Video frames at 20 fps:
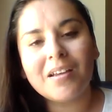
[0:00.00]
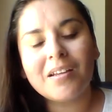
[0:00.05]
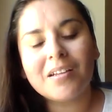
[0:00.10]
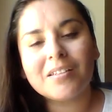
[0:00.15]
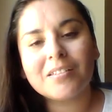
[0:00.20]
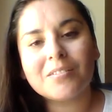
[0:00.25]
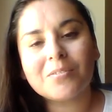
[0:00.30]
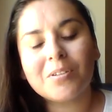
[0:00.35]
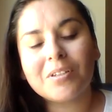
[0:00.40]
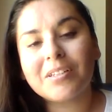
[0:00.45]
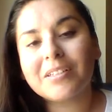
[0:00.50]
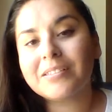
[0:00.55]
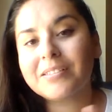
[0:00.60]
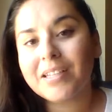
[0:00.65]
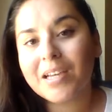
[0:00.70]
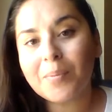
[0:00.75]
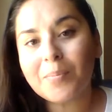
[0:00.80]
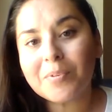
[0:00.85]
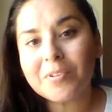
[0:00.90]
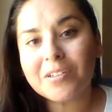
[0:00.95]
So an
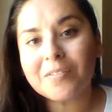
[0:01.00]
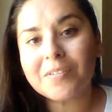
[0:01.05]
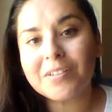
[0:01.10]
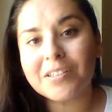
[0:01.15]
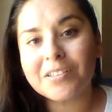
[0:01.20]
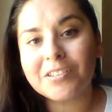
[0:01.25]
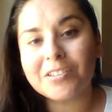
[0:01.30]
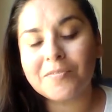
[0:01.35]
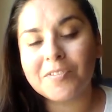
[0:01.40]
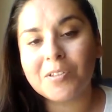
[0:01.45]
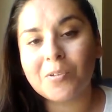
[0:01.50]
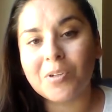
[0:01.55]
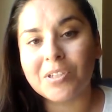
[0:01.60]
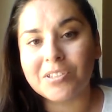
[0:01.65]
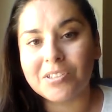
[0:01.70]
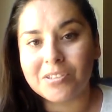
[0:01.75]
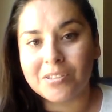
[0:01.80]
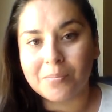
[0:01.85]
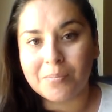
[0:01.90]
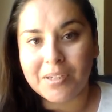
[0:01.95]
example of an interview
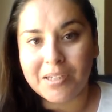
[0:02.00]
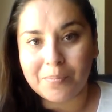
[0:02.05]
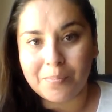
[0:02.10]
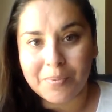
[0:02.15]
question might